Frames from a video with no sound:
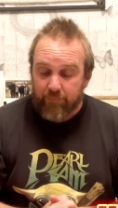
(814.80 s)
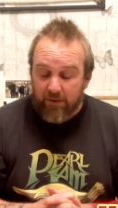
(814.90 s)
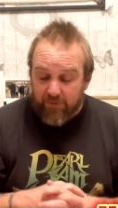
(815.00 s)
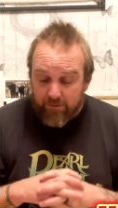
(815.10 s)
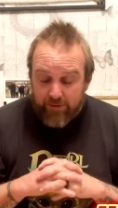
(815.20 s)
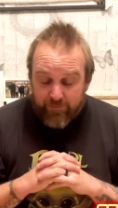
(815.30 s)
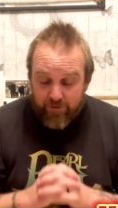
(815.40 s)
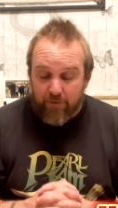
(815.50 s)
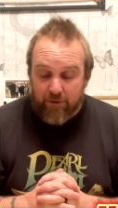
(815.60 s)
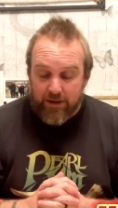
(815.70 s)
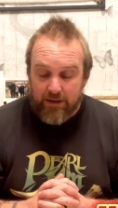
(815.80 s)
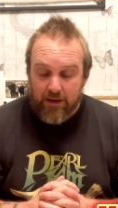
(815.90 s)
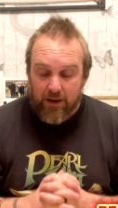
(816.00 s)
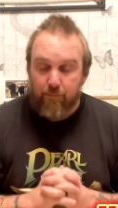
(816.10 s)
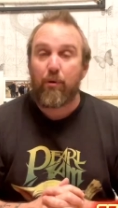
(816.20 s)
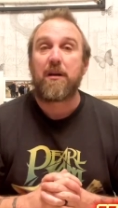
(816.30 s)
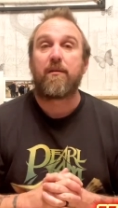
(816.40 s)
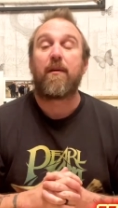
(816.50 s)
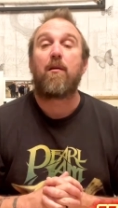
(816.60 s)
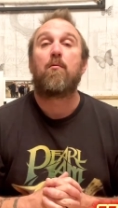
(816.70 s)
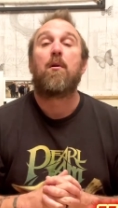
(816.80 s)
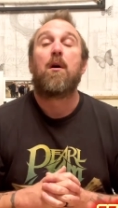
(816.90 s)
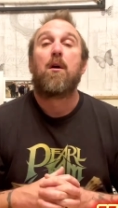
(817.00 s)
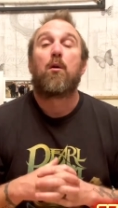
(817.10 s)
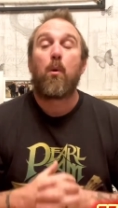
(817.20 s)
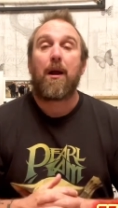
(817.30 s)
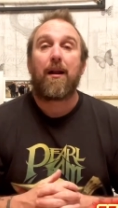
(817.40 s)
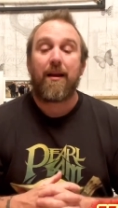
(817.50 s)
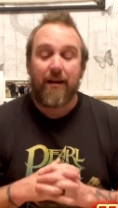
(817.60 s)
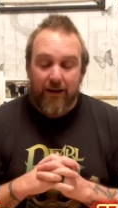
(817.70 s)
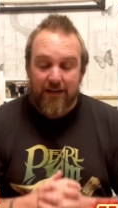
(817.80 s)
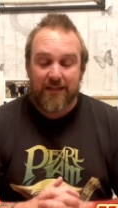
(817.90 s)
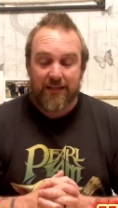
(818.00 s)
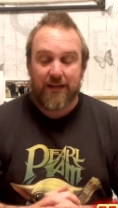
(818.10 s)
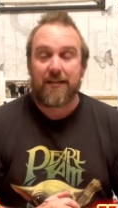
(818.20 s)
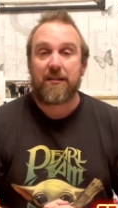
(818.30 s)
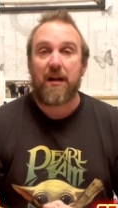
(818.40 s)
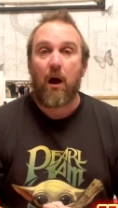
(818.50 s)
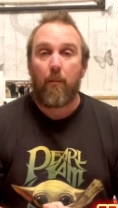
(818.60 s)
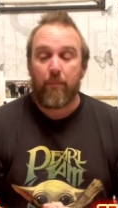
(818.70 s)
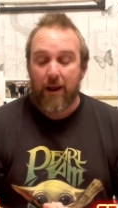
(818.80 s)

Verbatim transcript: very, very impressive how quickly and easy it is to set up,